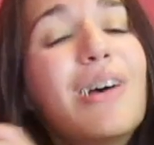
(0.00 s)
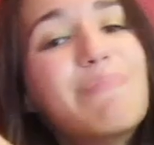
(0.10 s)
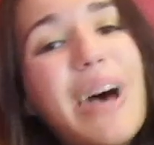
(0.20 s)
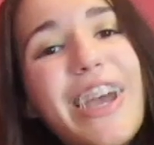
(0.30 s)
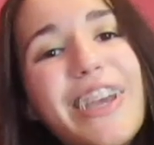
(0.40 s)

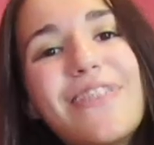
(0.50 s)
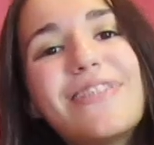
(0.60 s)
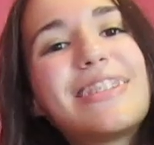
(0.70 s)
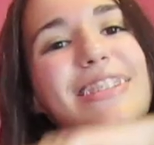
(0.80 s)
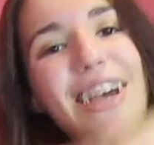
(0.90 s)
Mine
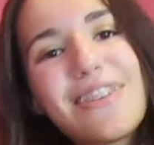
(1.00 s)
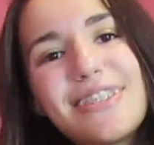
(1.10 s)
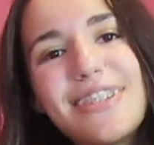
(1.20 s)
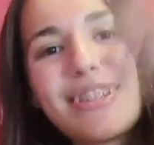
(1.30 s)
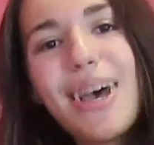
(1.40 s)
goes
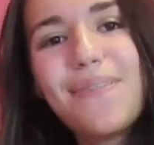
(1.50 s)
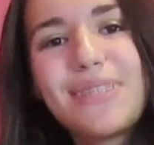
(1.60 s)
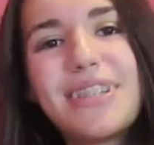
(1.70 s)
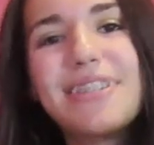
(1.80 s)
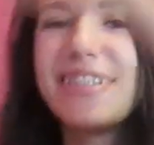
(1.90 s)
downstairs,
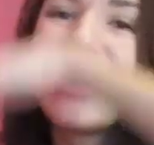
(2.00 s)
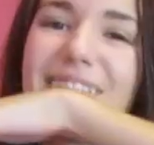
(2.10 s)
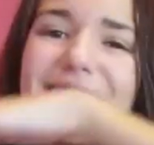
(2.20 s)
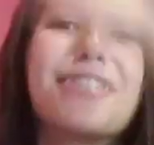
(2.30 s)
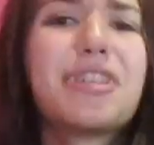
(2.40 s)
upstairs,
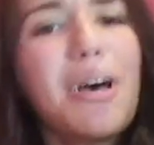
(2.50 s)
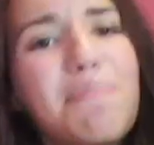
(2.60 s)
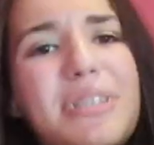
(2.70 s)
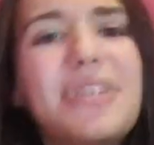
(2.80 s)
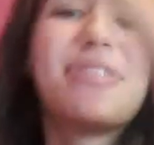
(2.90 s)
downstairs,
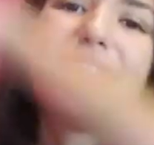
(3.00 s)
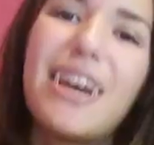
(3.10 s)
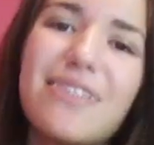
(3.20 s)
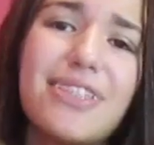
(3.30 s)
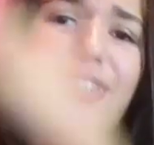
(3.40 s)
upstairs,
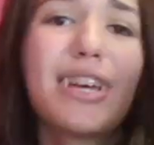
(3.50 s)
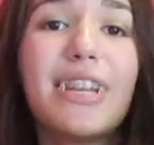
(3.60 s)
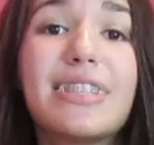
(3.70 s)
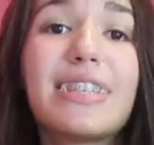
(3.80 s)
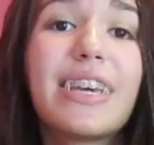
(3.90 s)
downstairs,
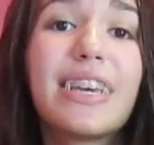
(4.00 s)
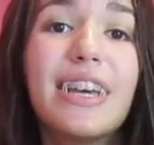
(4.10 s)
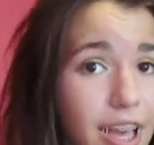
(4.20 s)
and it's like,